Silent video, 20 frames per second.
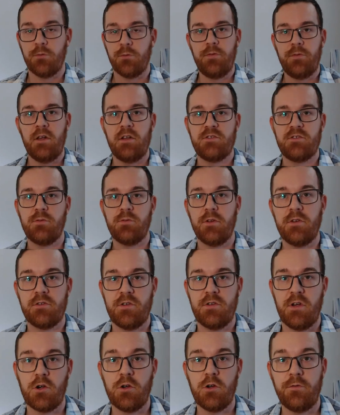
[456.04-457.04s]
hopefully this was
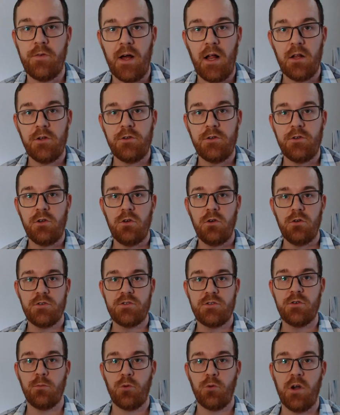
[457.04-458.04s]
a good value to you.
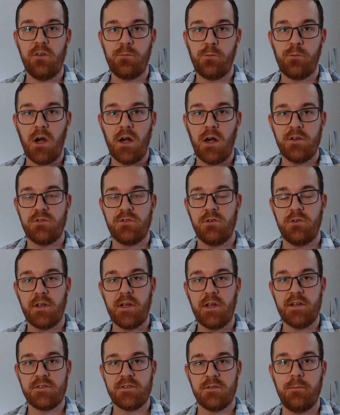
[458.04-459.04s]
So Brave browser,
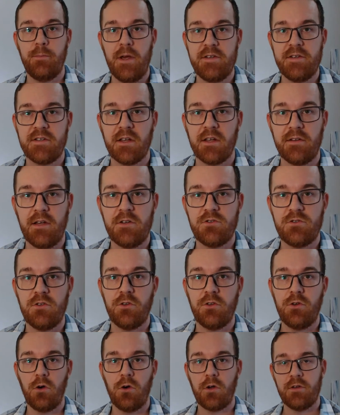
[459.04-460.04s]
get some basic attention
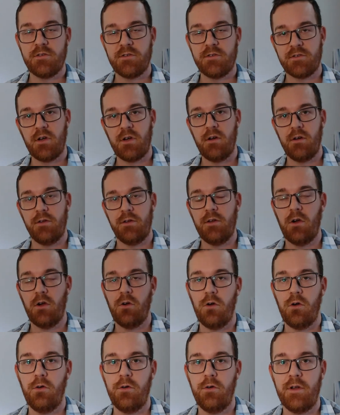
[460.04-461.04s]
tokens, start
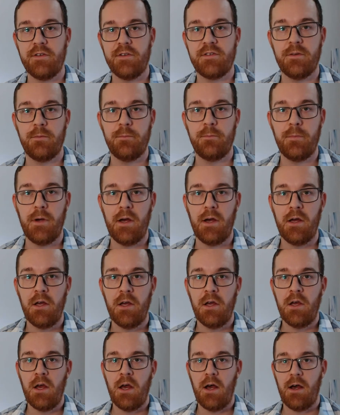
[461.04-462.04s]
earning some uh,
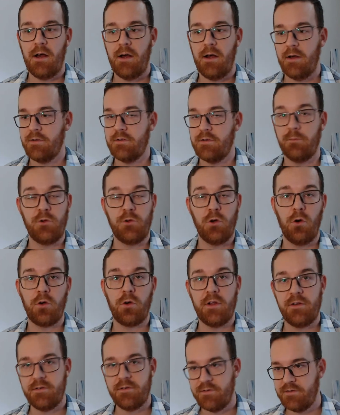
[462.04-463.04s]
uh some
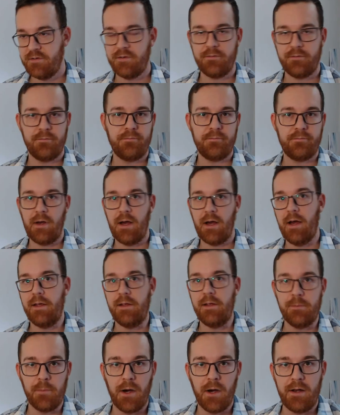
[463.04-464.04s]
tokens
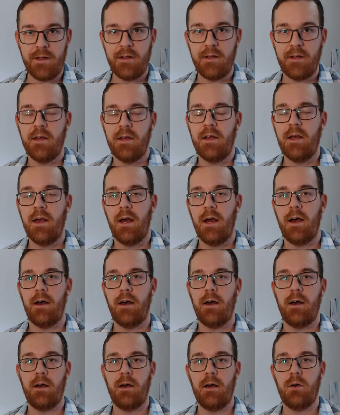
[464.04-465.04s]
i.e., money,
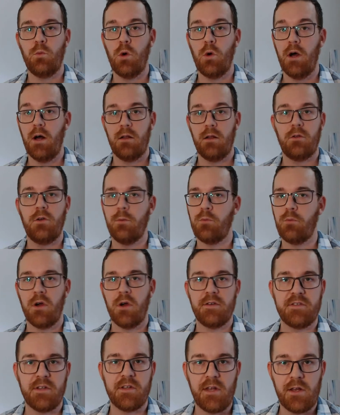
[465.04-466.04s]
uh, while you know
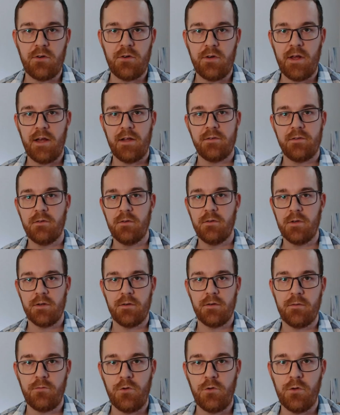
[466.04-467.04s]
browsing the internet,
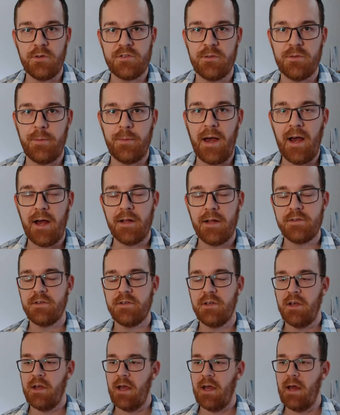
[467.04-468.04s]
uh, viewing some ads,
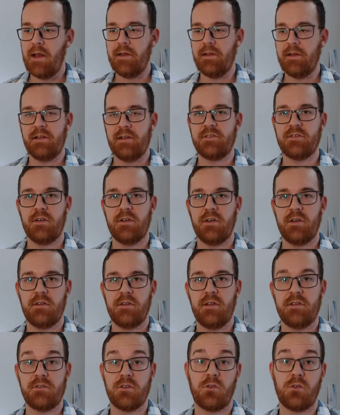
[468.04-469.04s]
and then that's a,
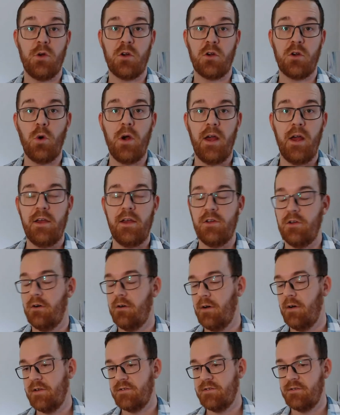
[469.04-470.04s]
that's a quick way, you
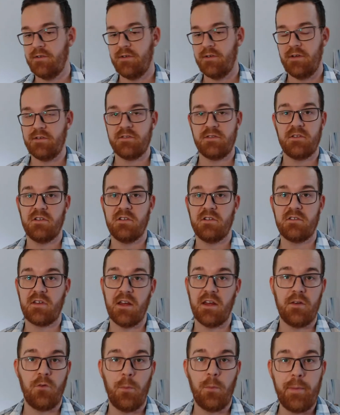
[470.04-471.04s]
know, as it's it's
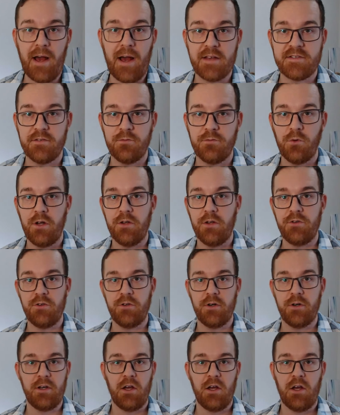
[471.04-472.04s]
kind of a passive way to
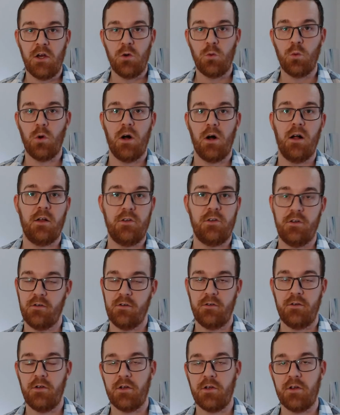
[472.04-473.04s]
do it while
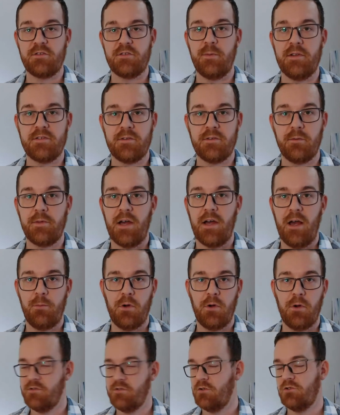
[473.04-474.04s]
you're you're going to spend some time
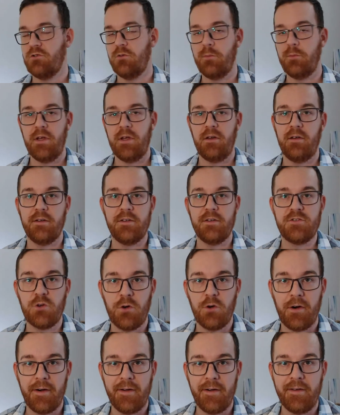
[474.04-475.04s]
on social media and
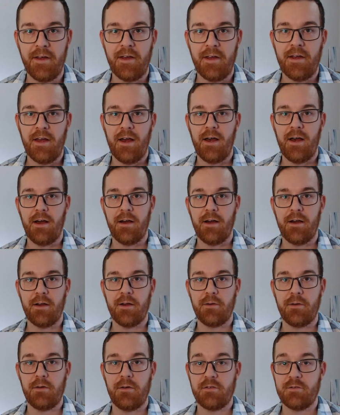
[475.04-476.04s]
so on, uh,
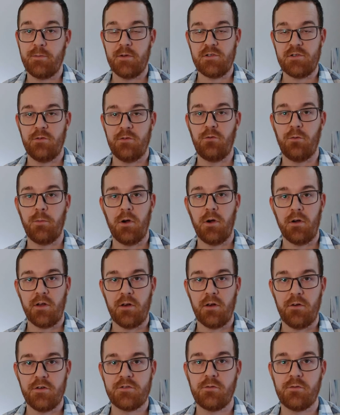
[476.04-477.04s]
especially for
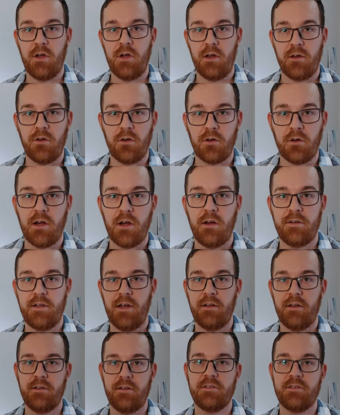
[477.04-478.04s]
marketers creating your
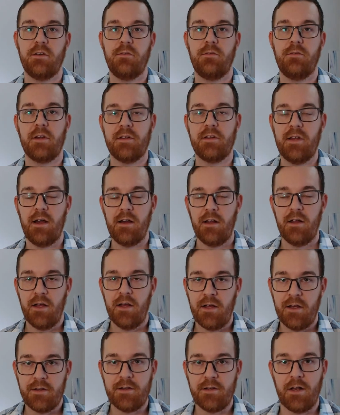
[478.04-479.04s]
content and stuff like that.
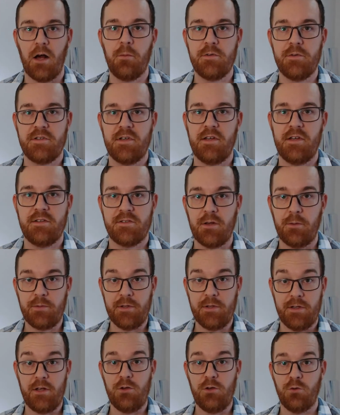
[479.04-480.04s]
Then obviously it's
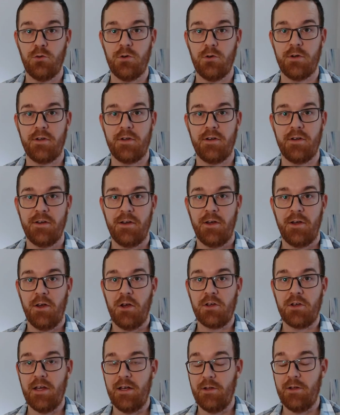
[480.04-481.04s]
something that you want to get